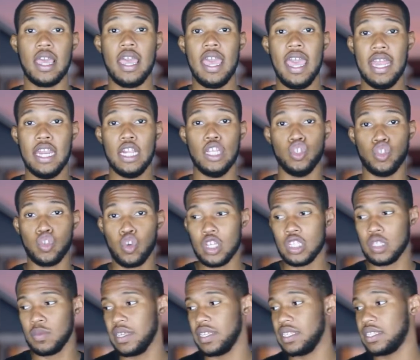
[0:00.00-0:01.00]
And in drawers
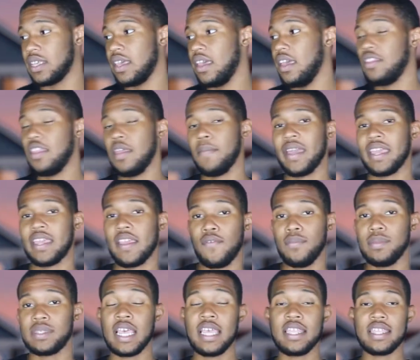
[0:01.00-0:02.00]
means they might give him
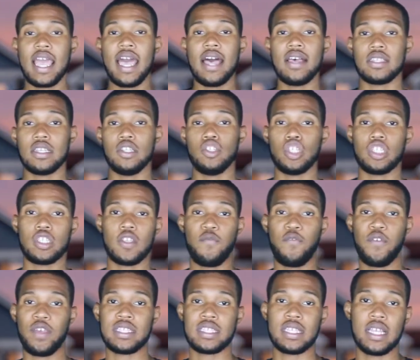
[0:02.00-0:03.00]
$10,000 just to
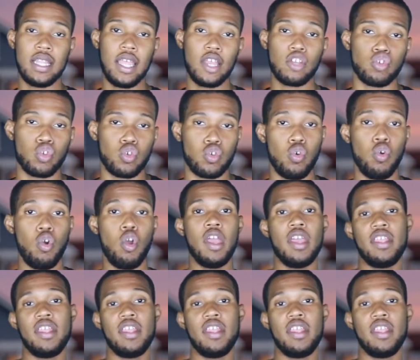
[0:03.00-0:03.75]
fix the electrical,